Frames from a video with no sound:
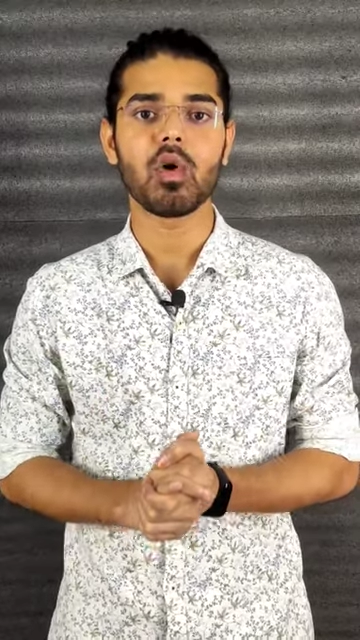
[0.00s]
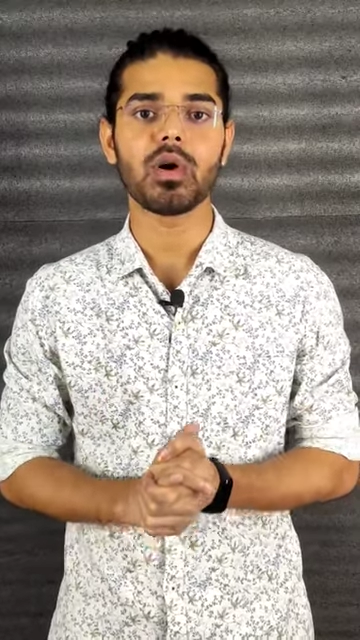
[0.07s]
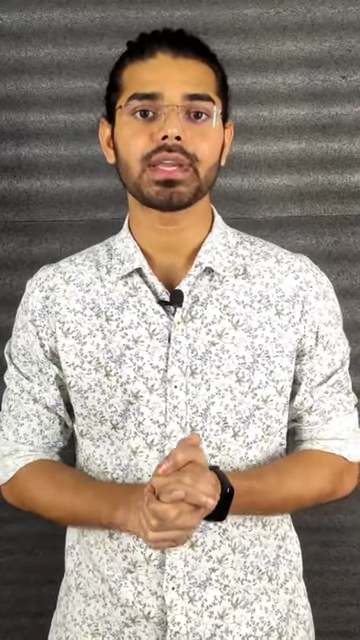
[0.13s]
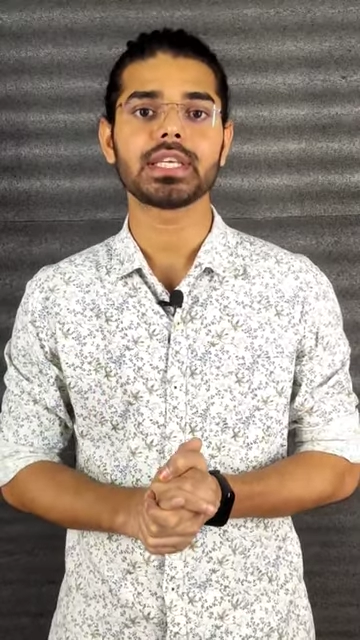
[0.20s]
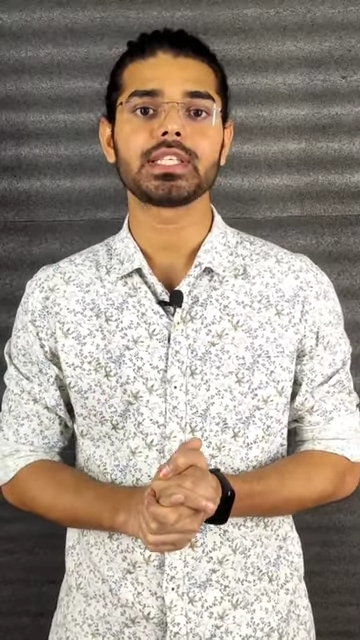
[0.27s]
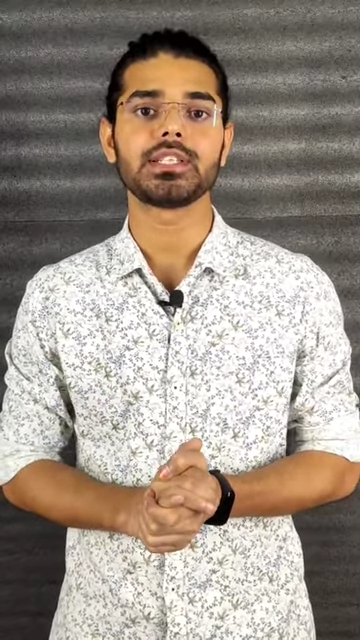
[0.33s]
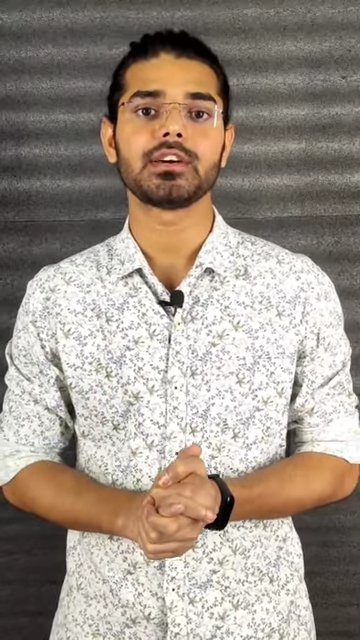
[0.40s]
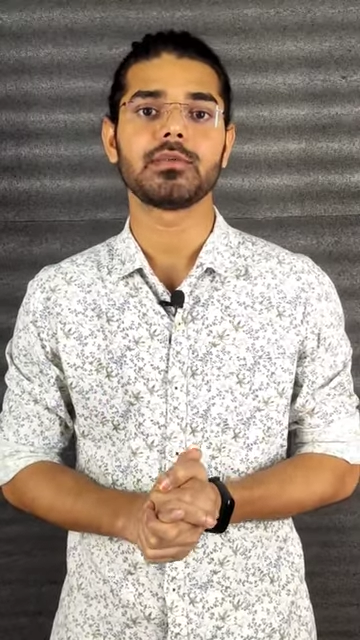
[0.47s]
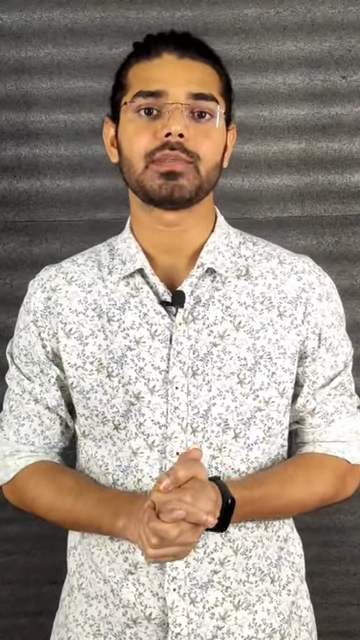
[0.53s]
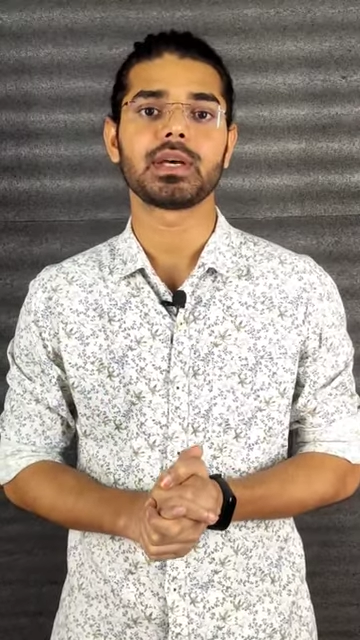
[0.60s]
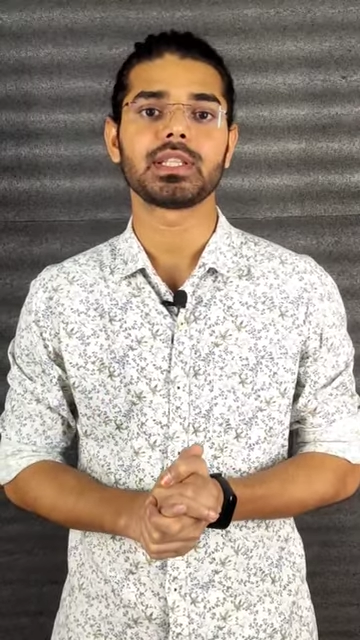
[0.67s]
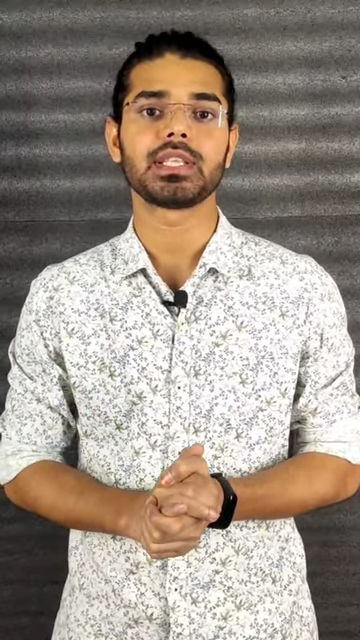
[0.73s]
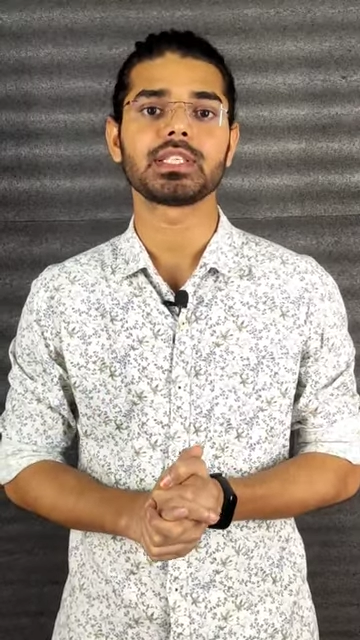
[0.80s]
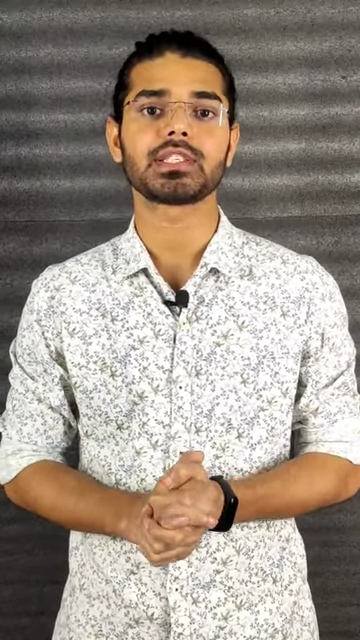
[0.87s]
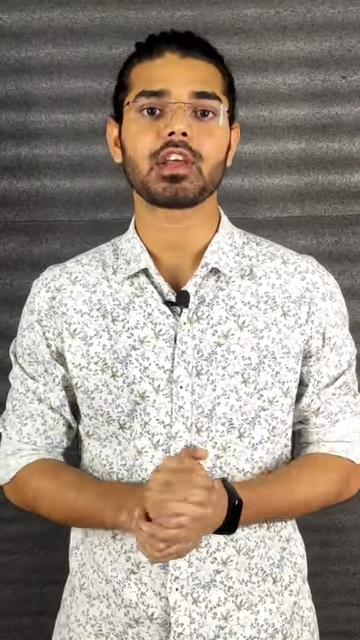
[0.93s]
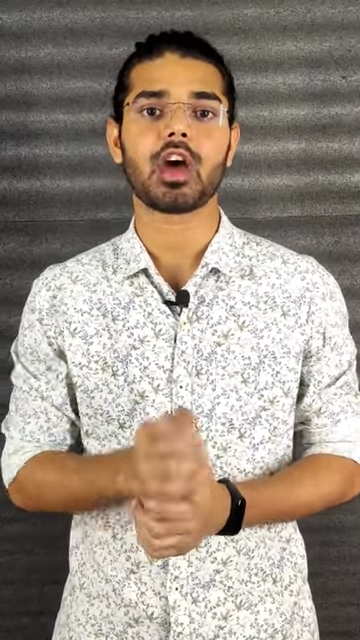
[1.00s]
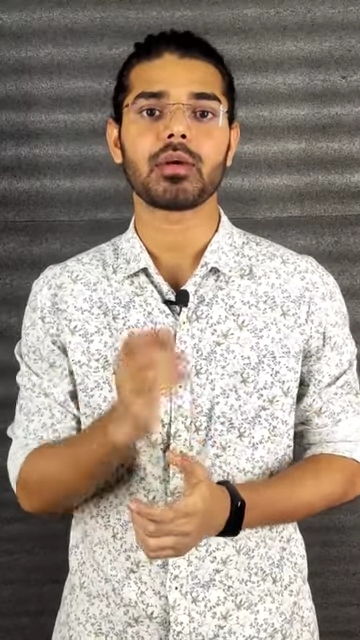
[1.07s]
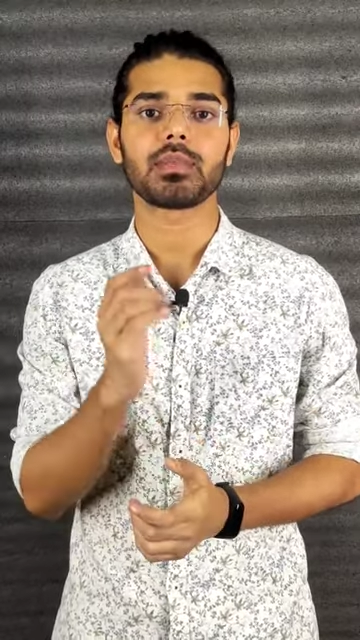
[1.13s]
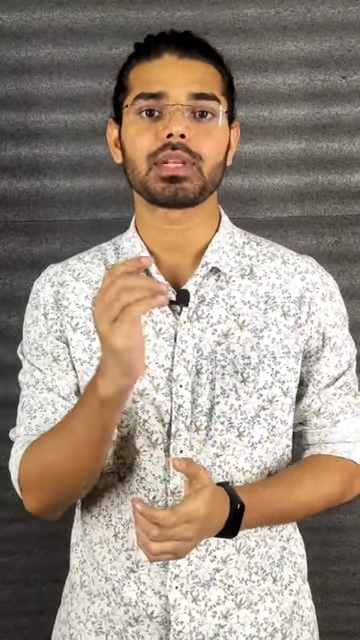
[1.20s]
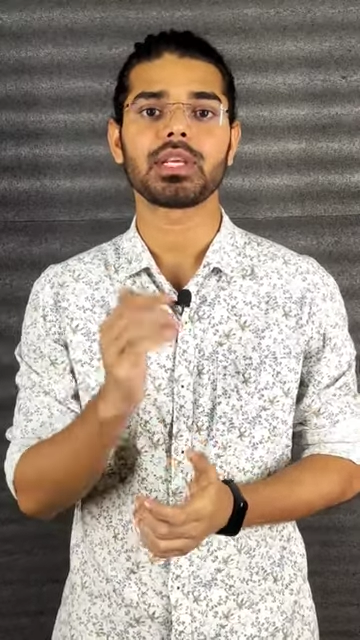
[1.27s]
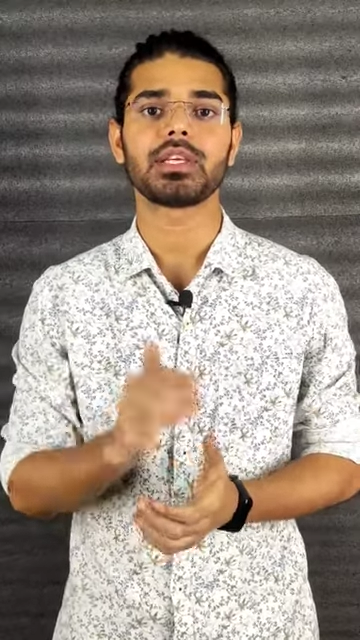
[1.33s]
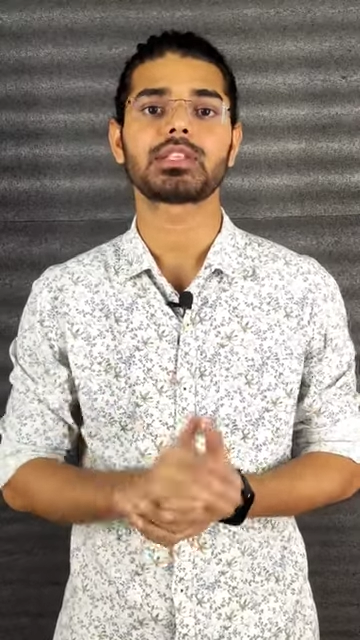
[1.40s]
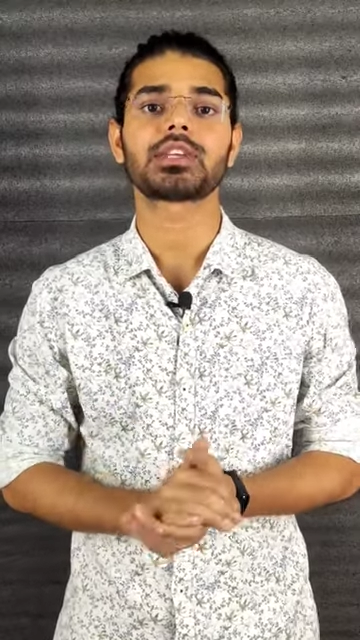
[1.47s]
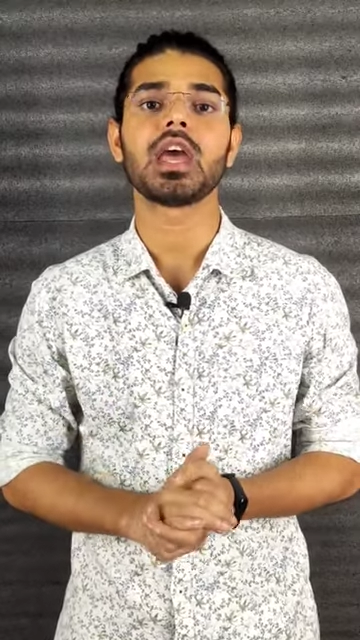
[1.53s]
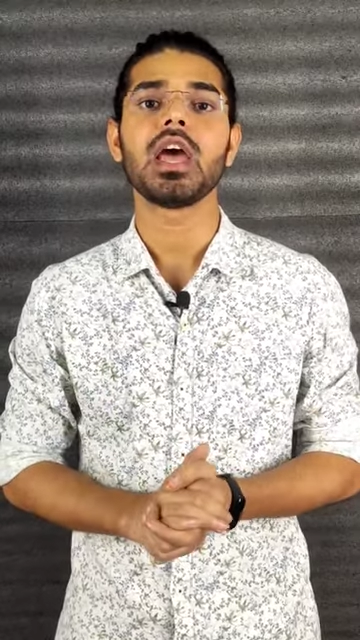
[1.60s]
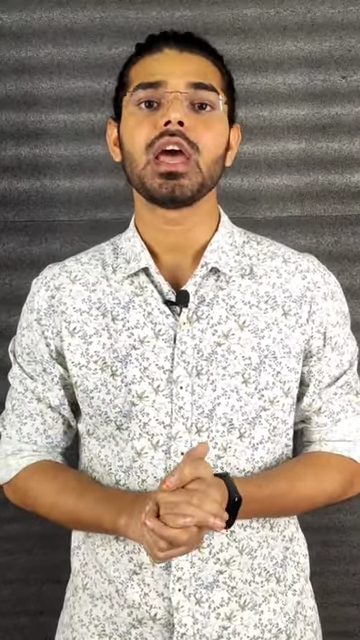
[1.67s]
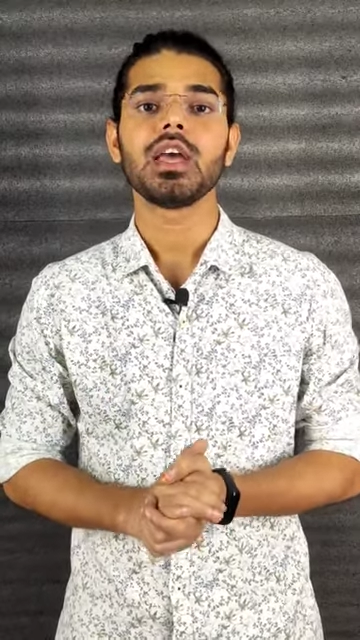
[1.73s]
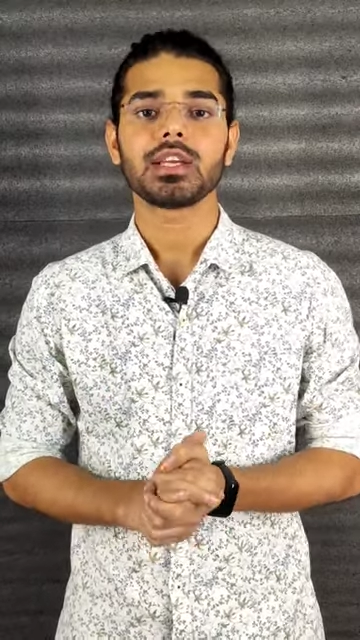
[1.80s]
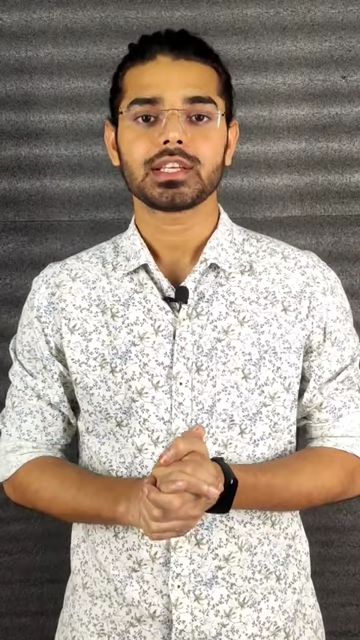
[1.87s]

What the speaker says: more idiom, and this time it is